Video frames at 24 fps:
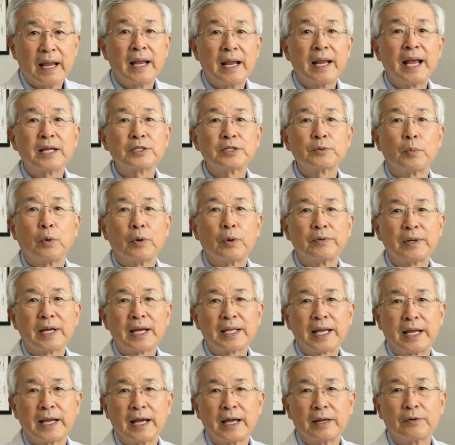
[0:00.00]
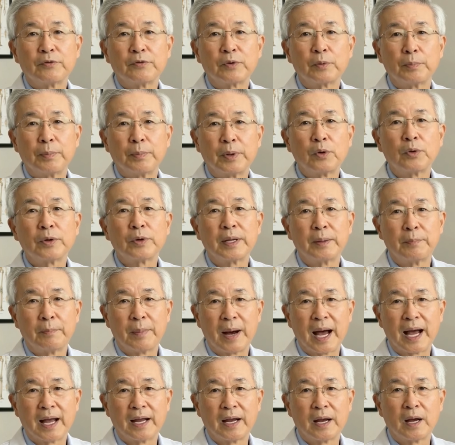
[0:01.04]
as preventing it from building
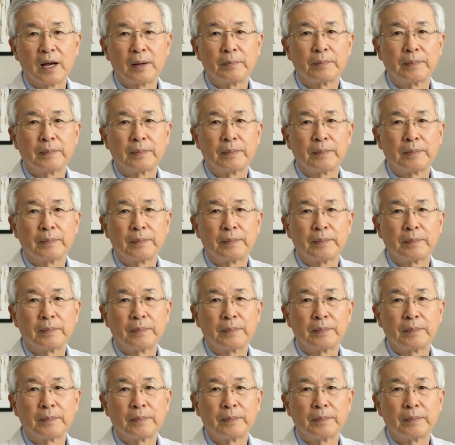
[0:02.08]
back up.